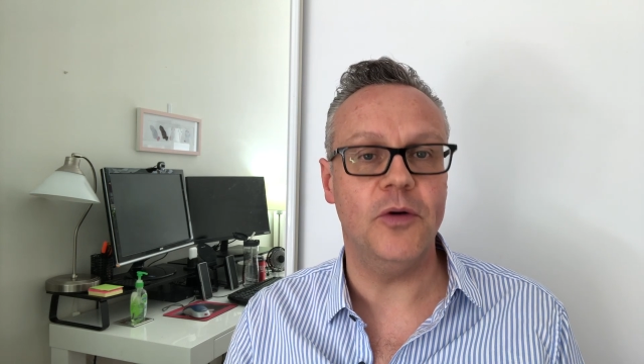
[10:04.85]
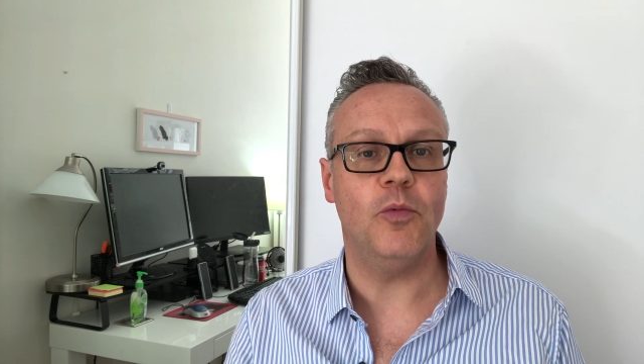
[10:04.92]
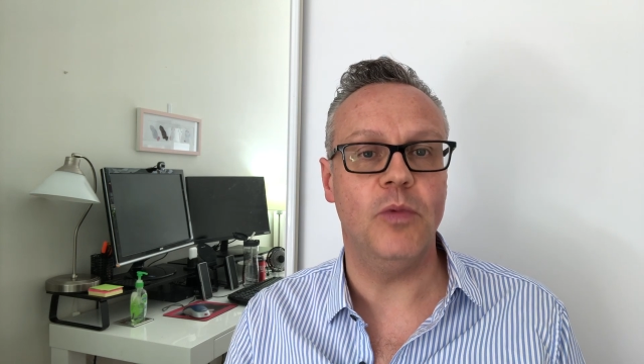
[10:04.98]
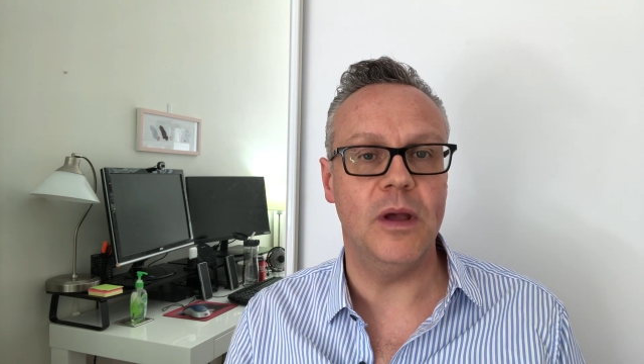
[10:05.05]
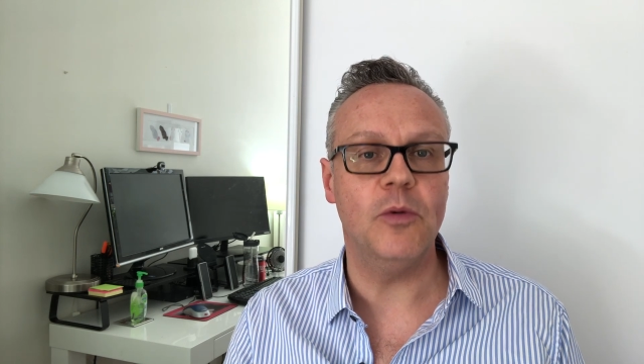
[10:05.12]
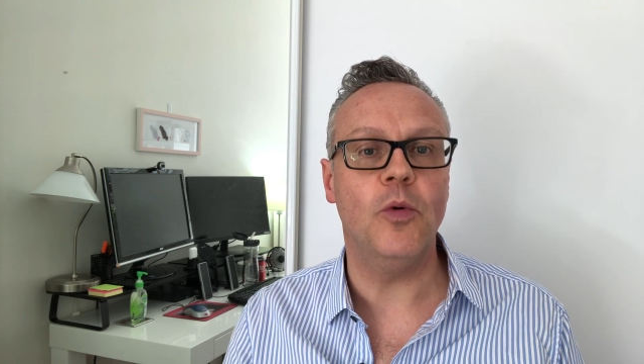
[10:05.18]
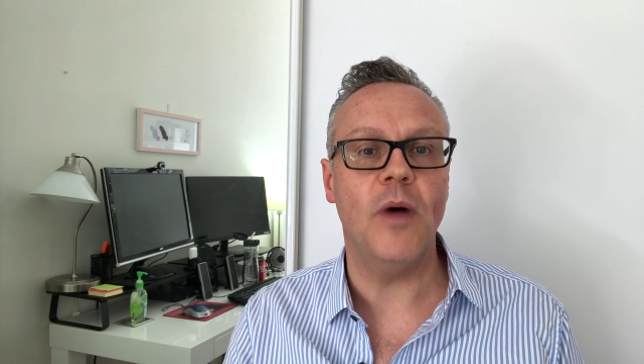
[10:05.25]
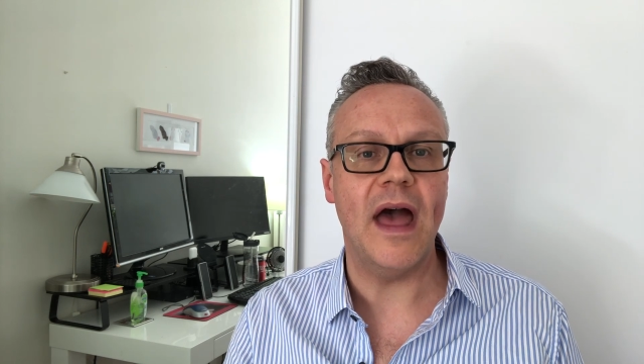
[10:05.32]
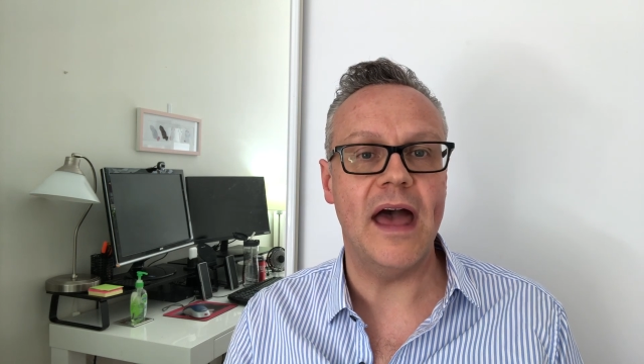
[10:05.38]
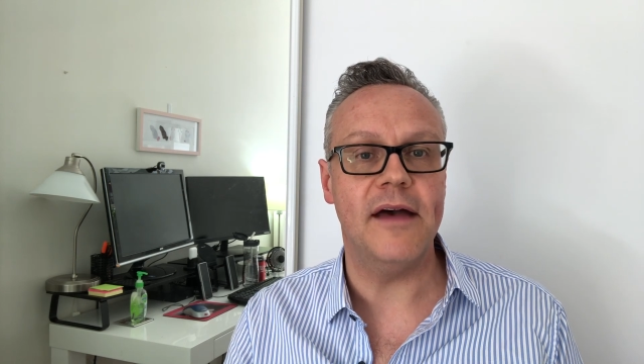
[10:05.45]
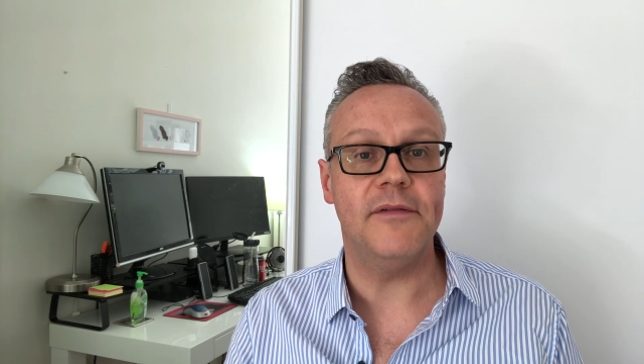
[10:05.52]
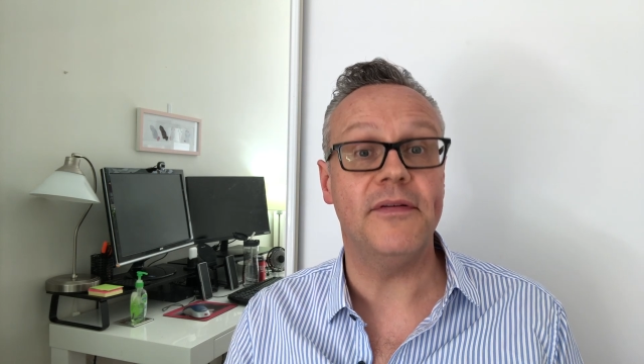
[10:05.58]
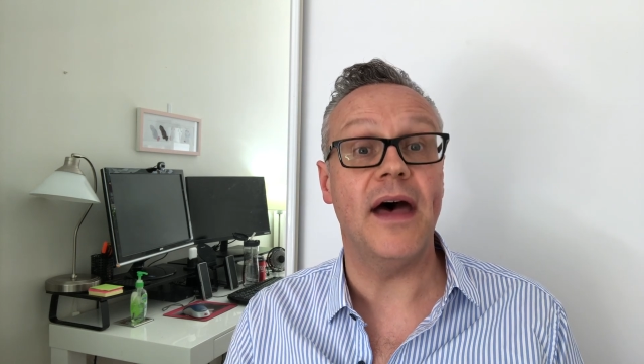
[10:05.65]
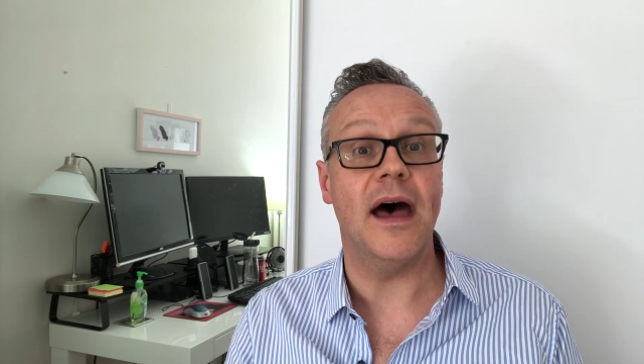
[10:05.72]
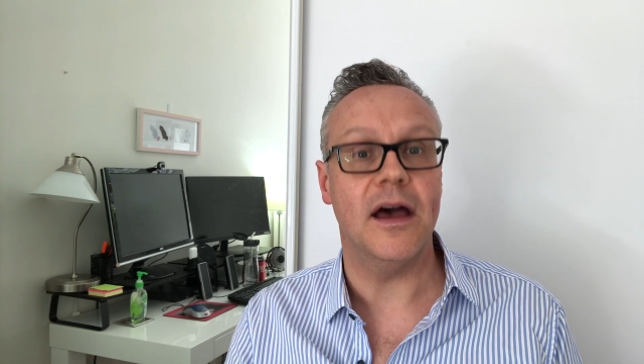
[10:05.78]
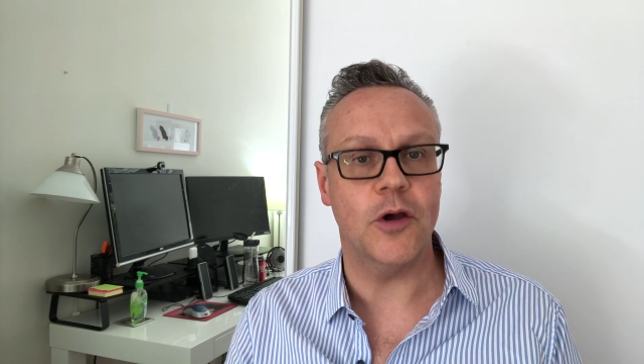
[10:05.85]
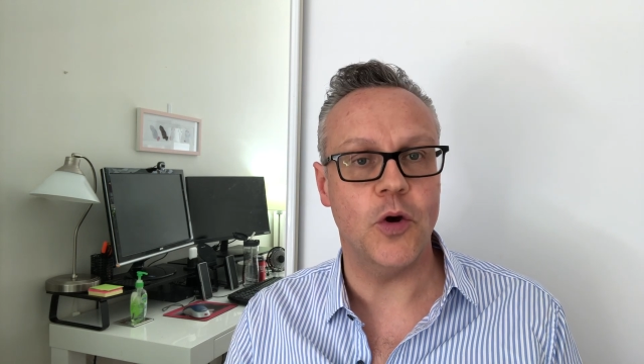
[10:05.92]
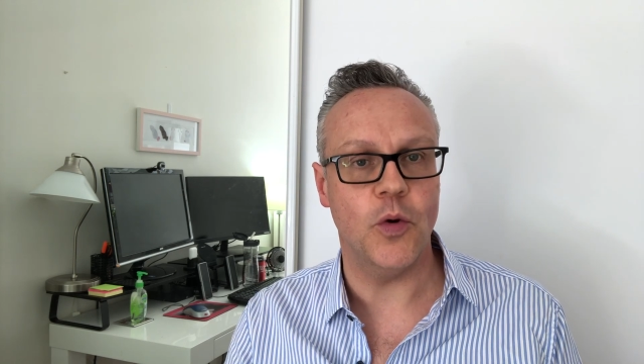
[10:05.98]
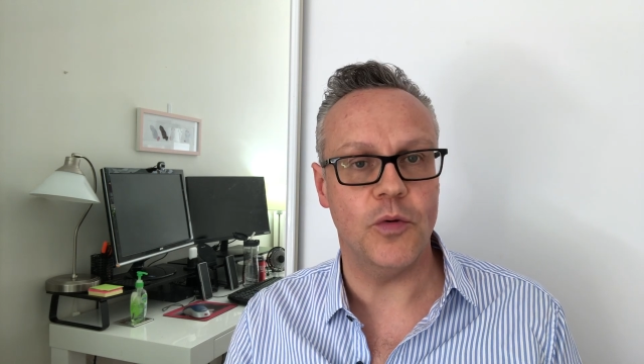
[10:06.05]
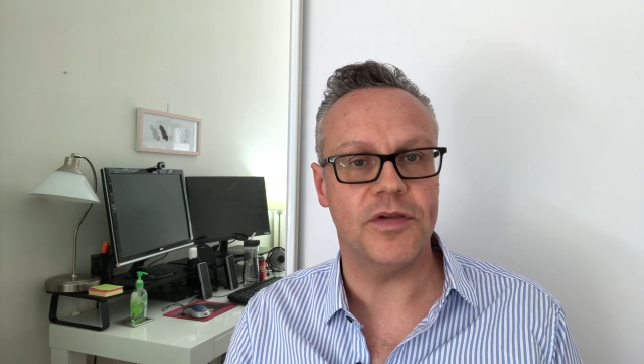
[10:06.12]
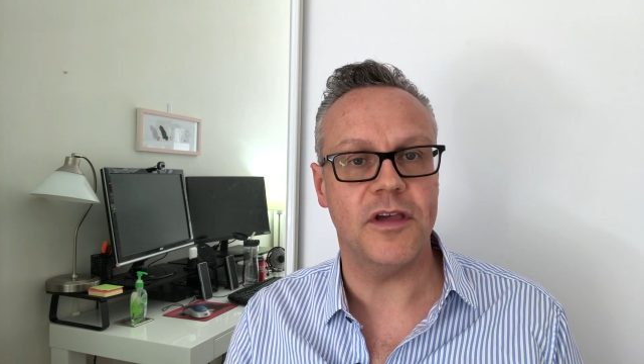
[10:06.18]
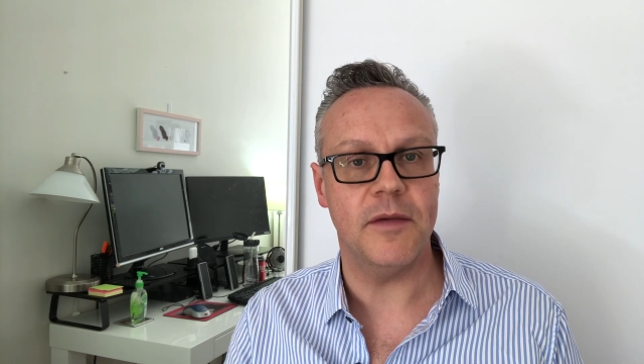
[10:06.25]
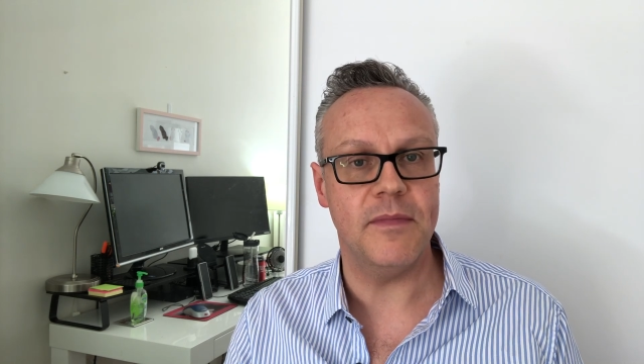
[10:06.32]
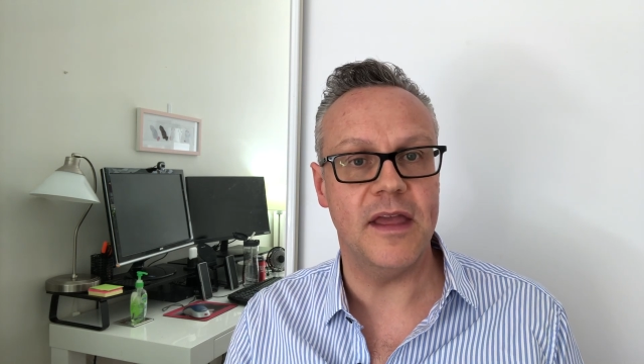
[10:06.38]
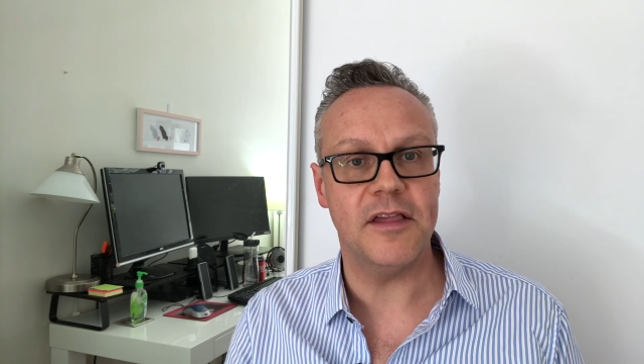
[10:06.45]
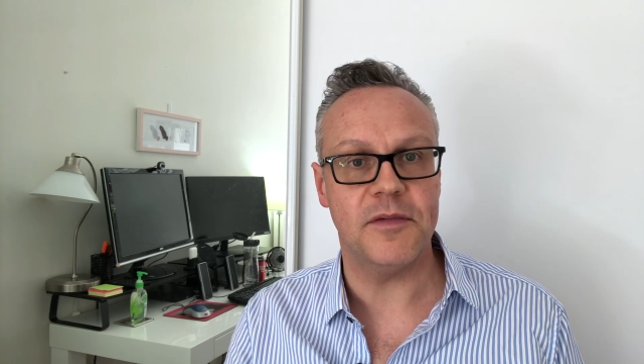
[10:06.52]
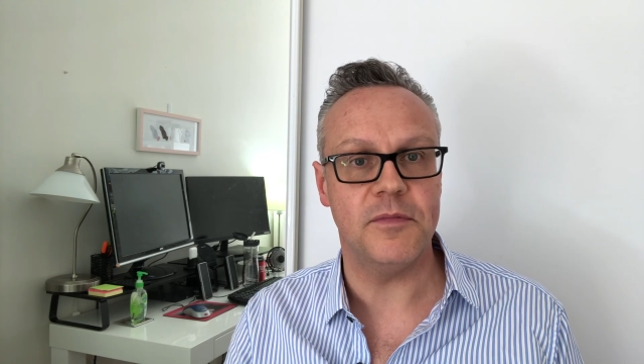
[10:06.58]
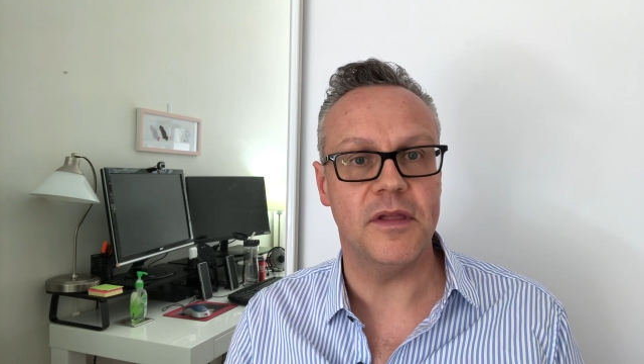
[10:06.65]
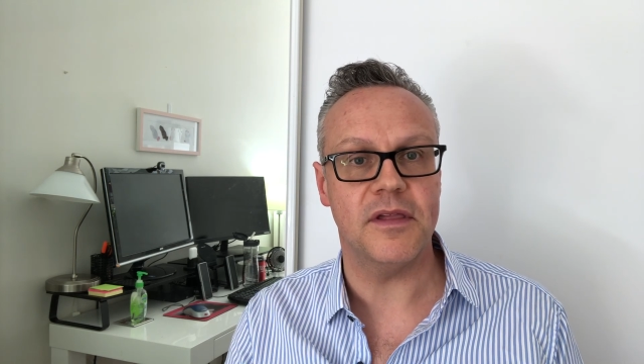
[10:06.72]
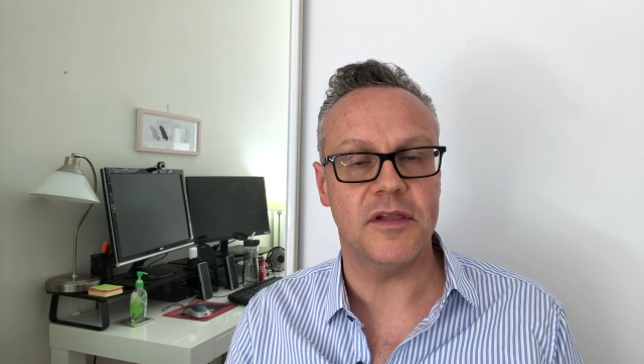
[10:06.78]
we will have our course
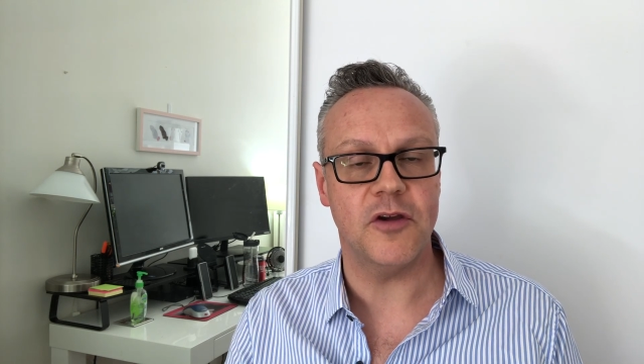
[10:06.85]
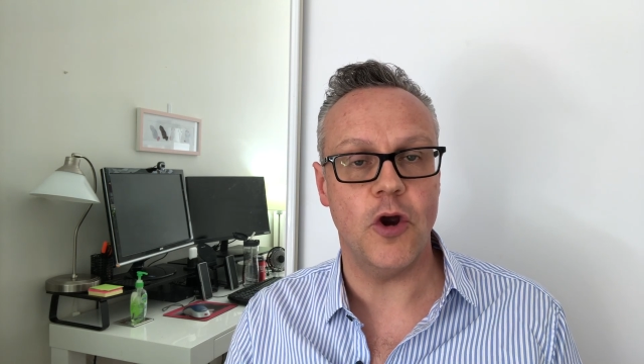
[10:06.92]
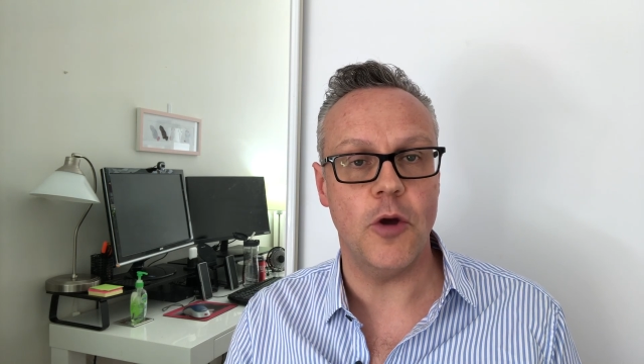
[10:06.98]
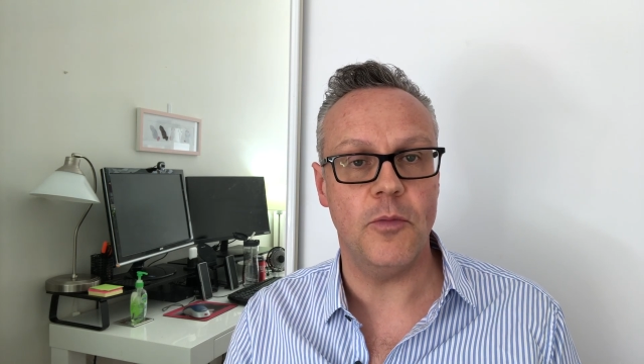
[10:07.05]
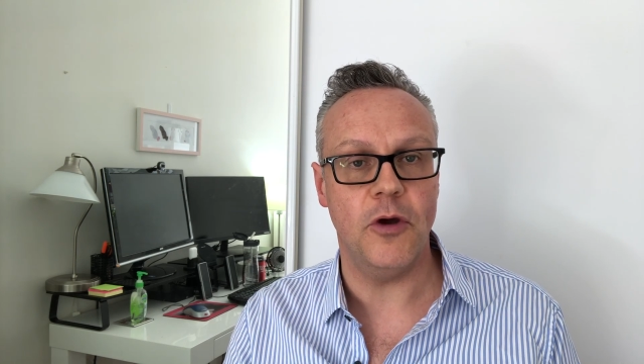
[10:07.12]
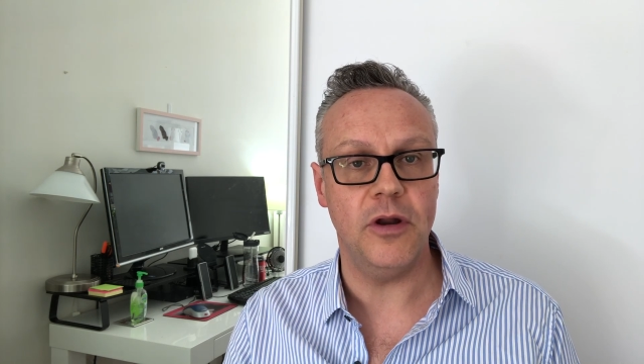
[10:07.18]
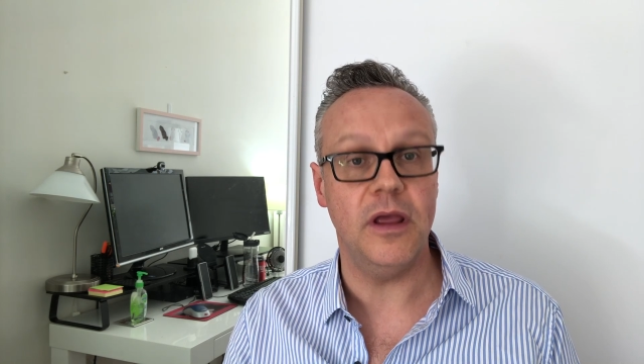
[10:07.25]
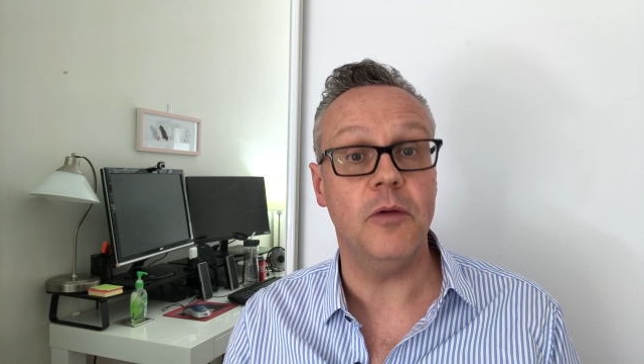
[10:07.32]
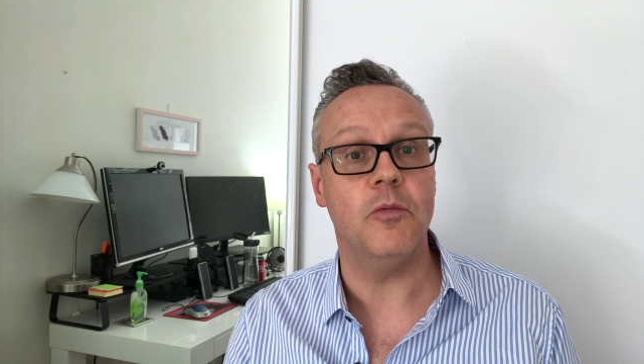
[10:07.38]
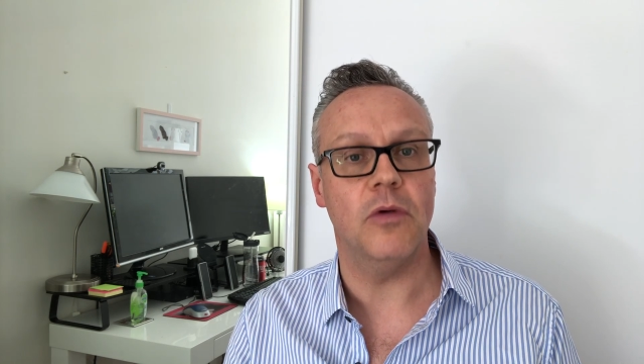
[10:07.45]
commencement ceremony.